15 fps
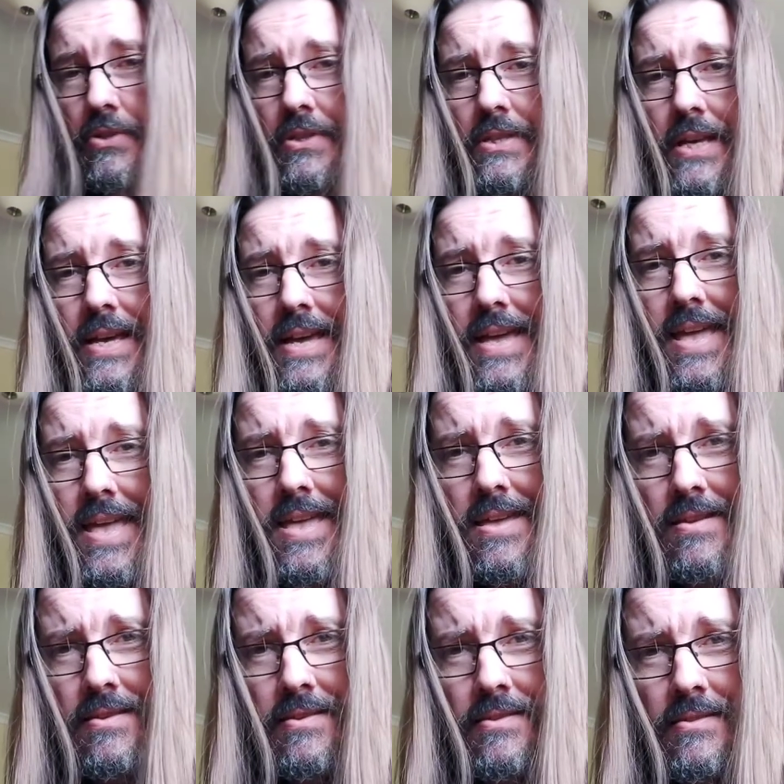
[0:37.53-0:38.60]

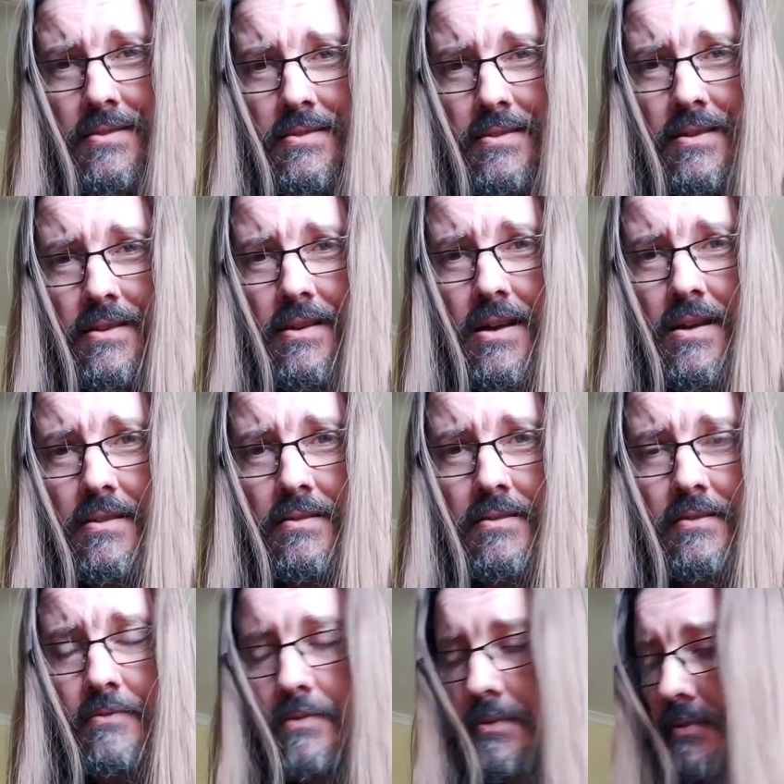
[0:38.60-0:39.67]
today,
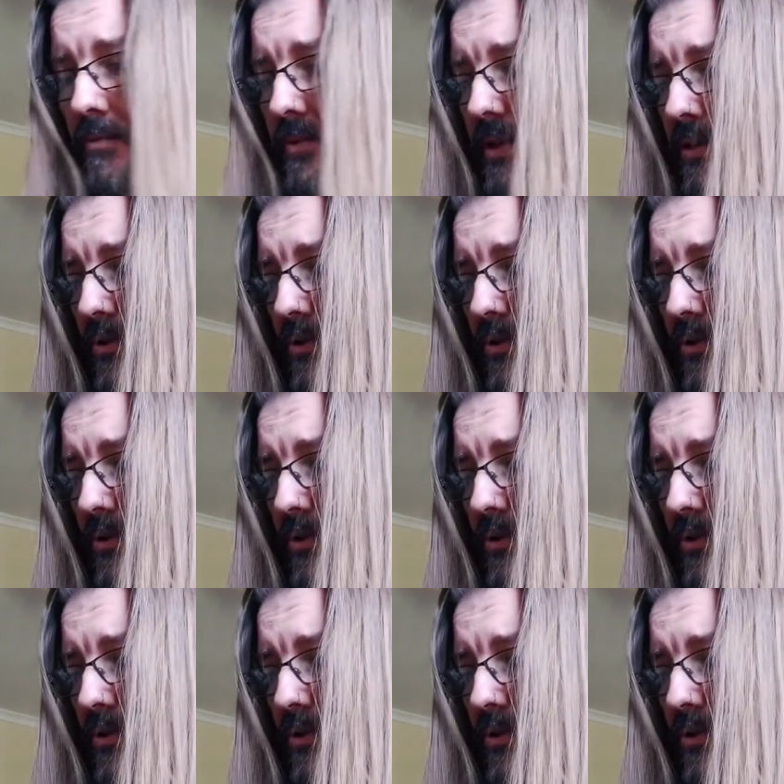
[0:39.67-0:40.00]
class, we will be